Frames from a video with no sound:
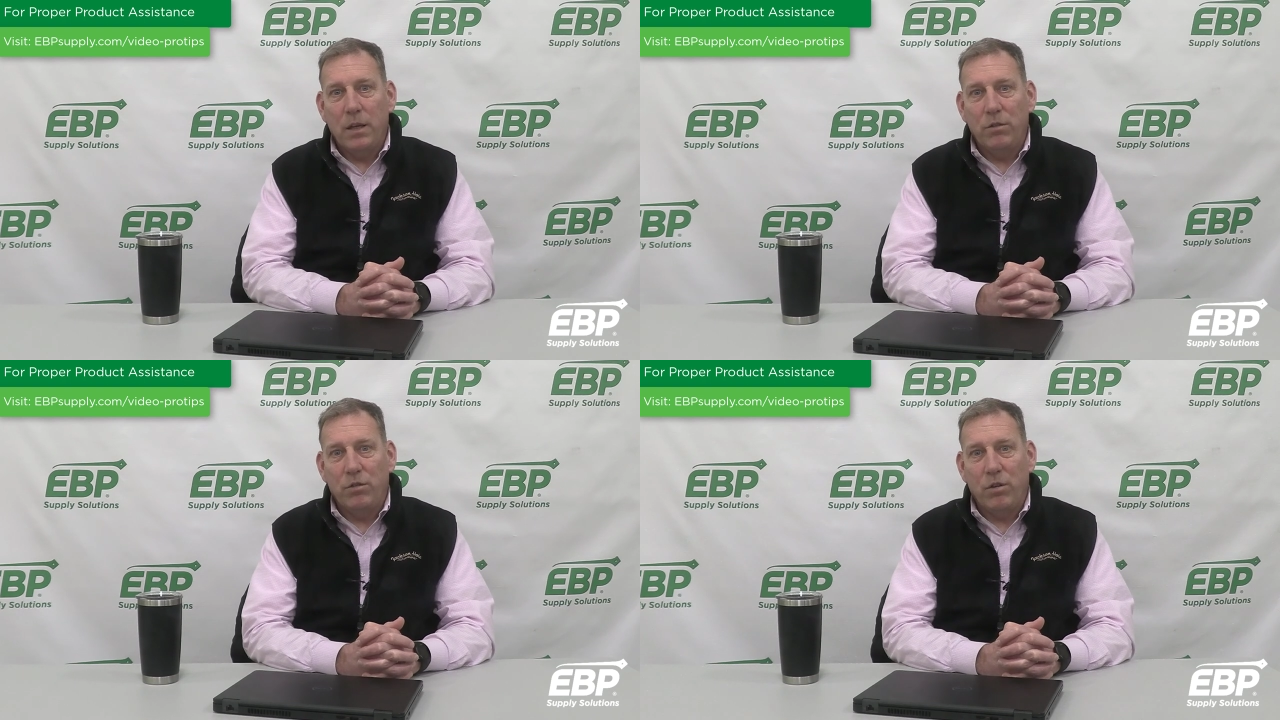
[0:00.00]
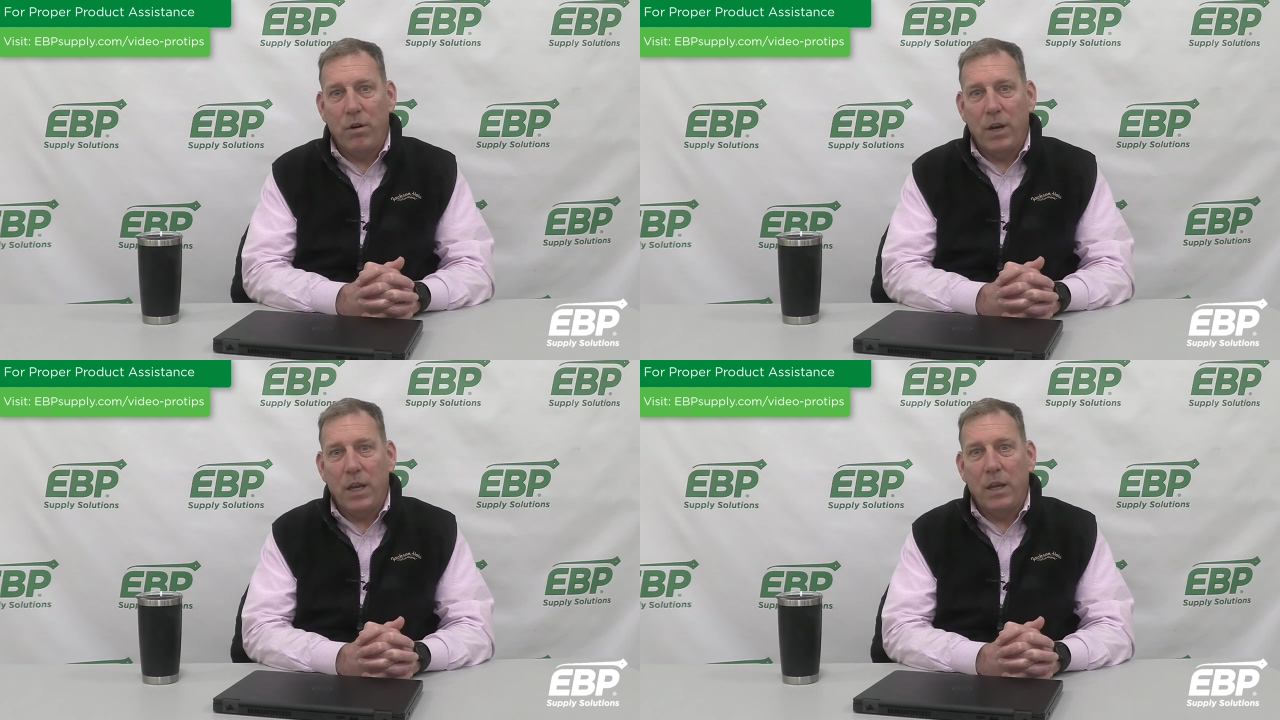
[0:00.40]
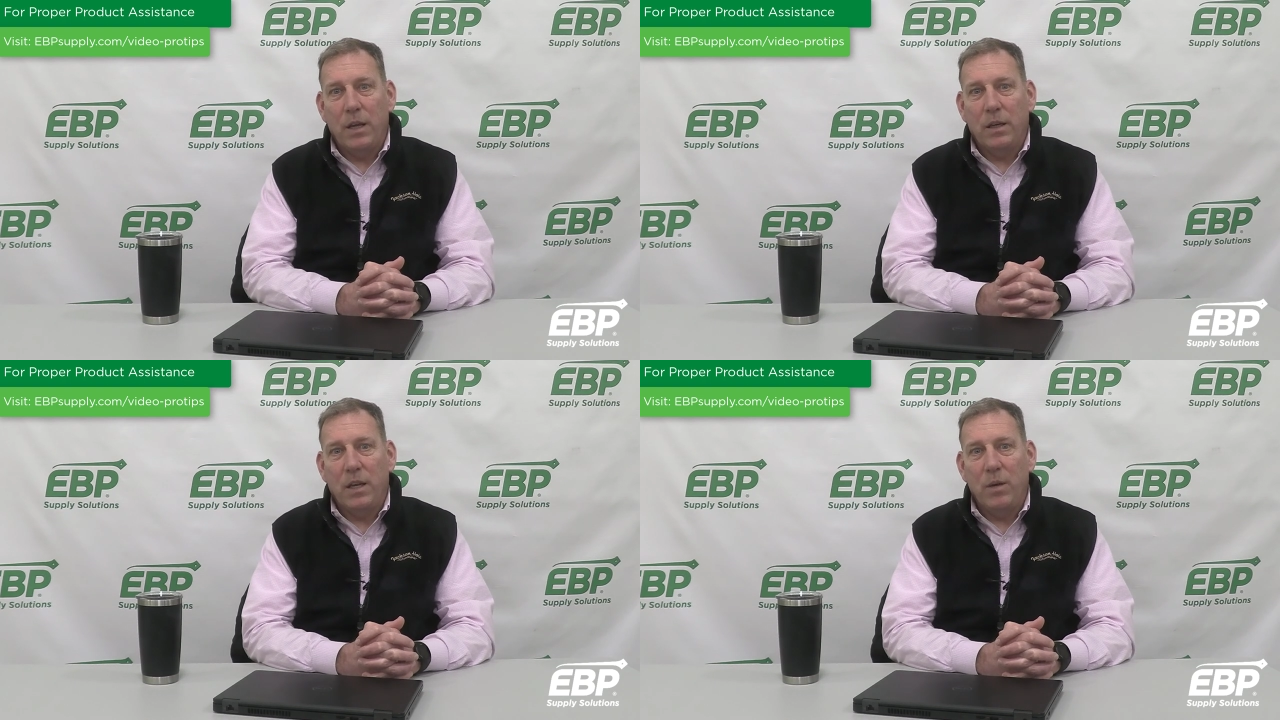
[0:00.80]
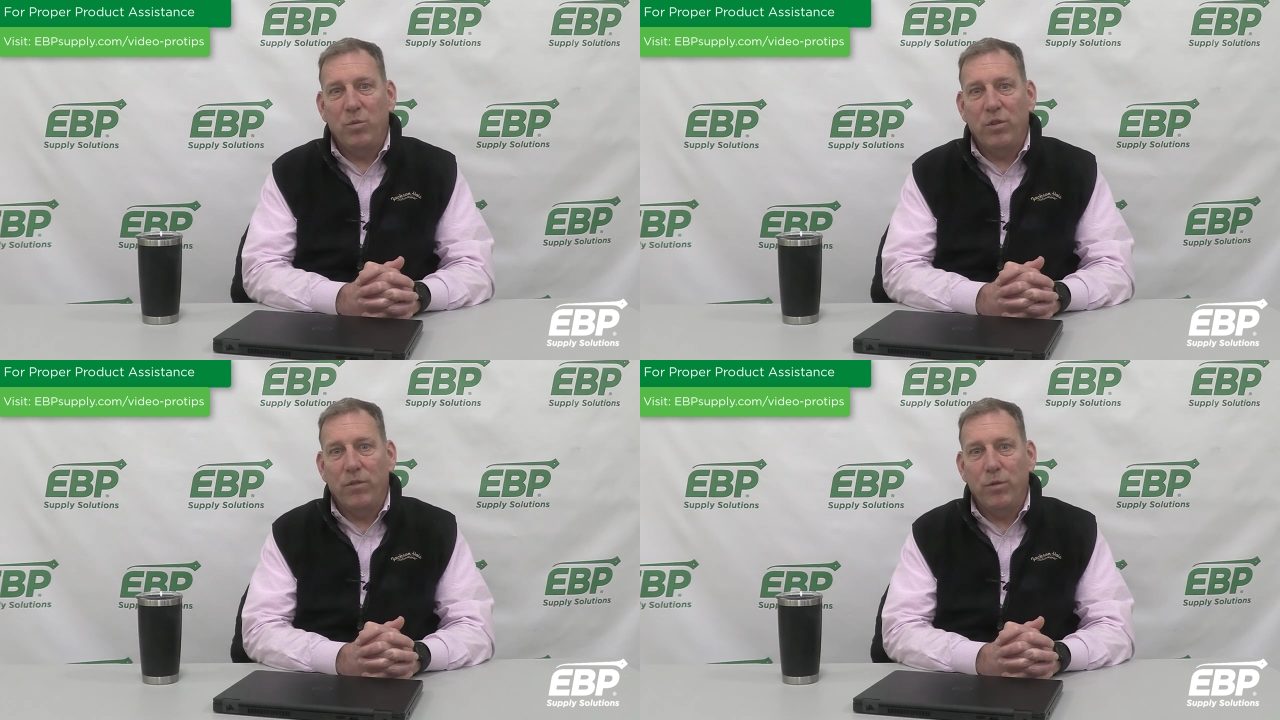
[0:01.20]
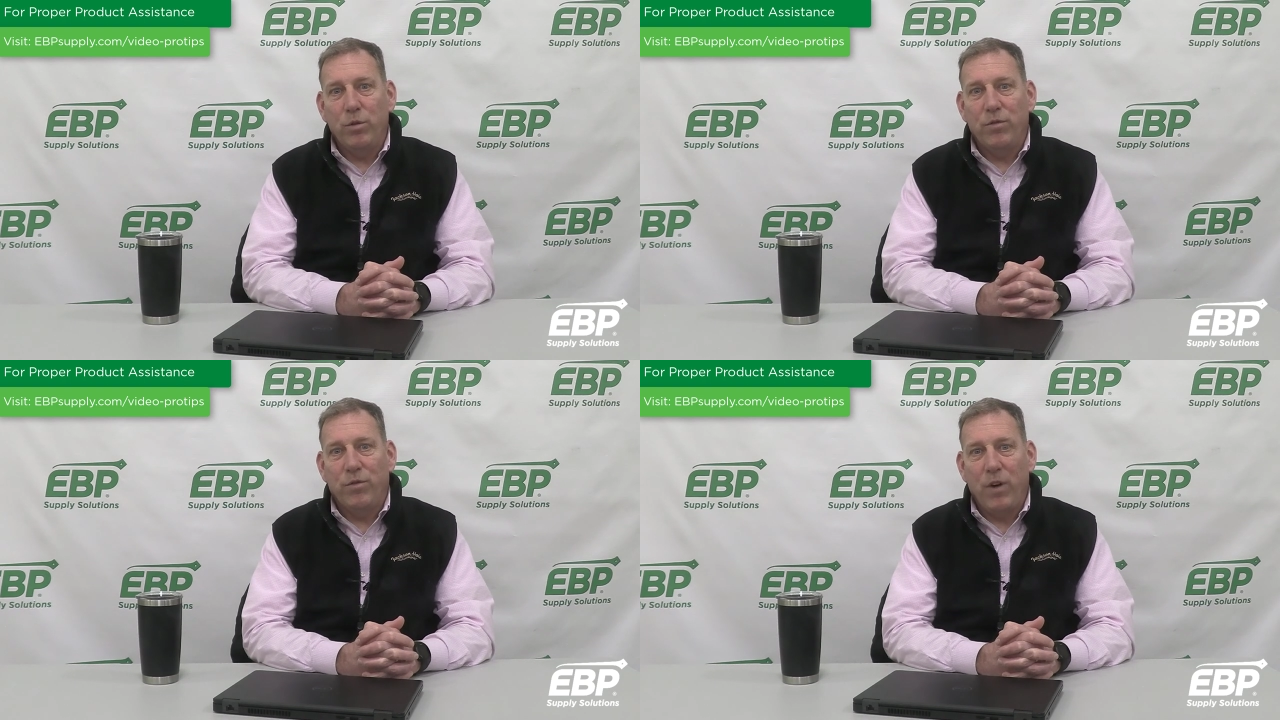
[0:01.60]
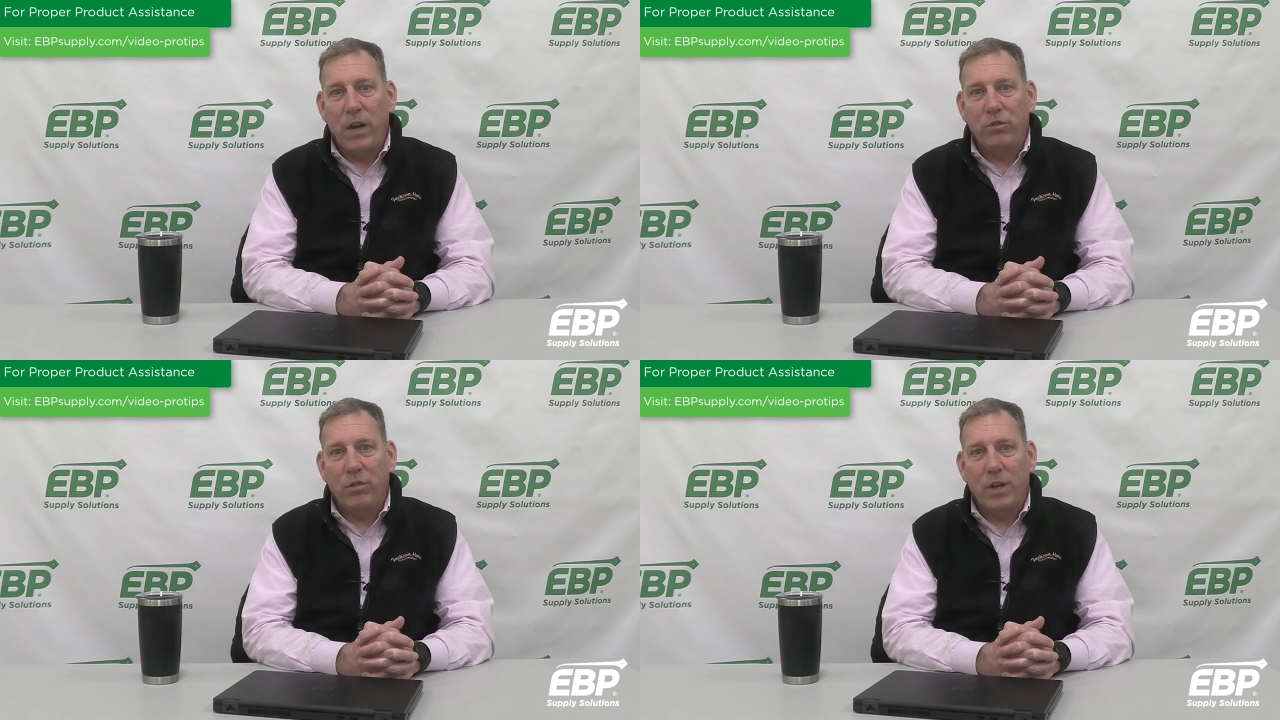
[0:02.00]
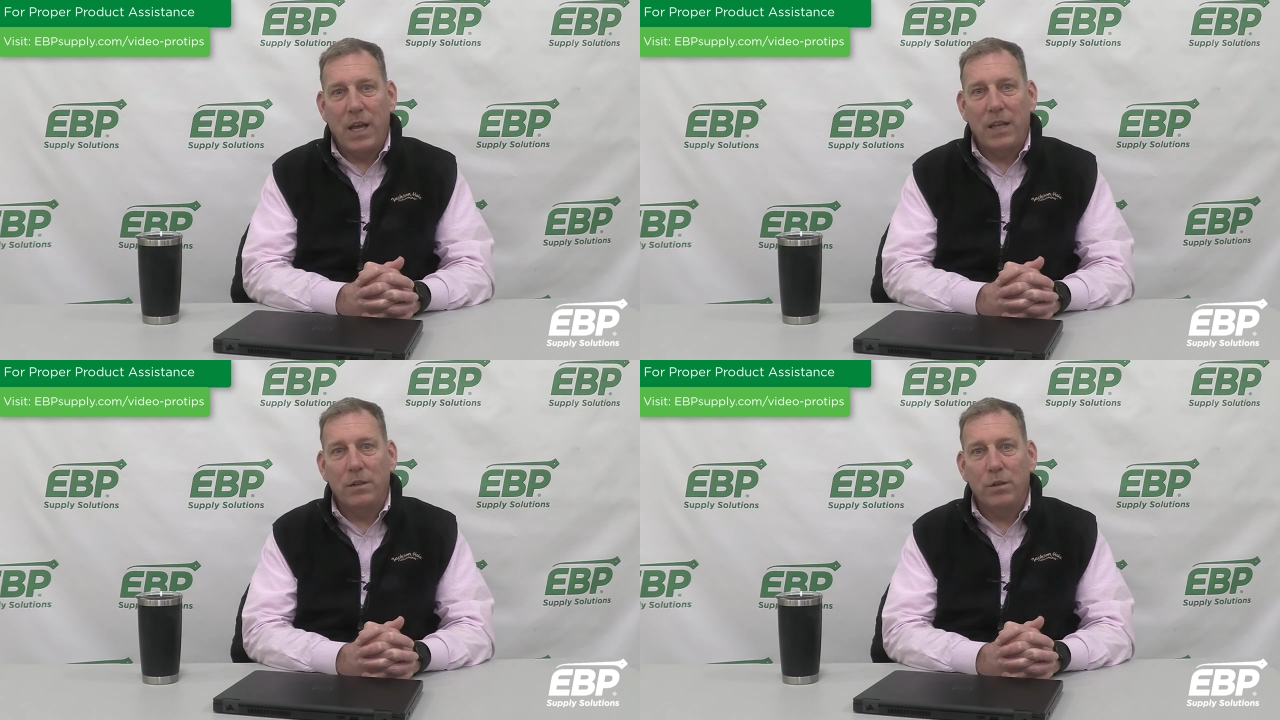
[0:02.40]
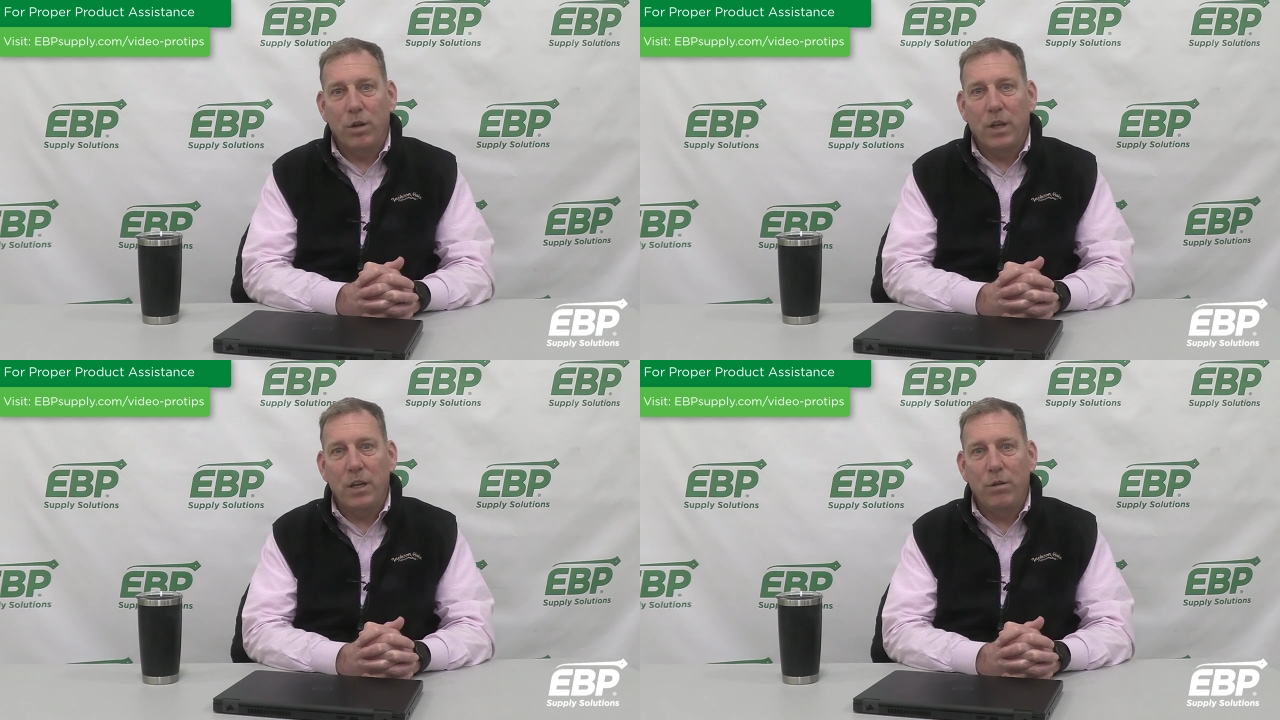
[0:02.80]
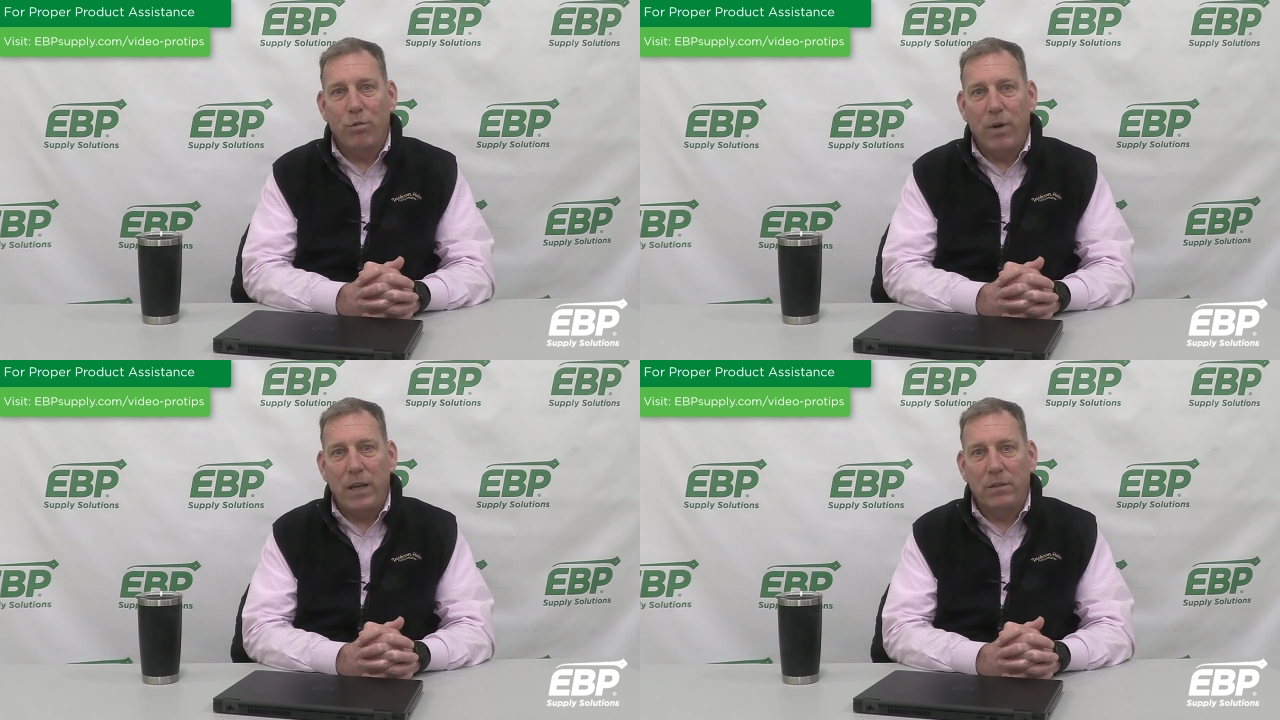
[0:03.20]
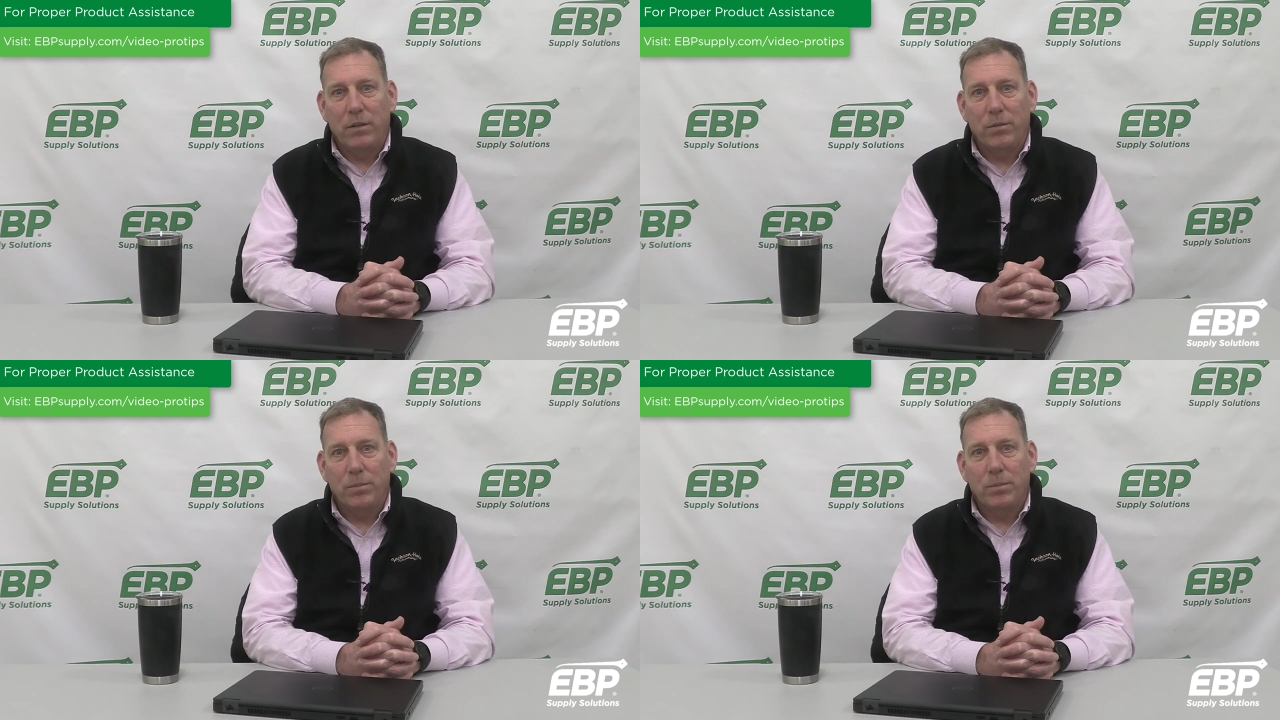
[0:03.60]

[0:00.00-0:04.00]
ensuring it keeps your food fresh and looking great.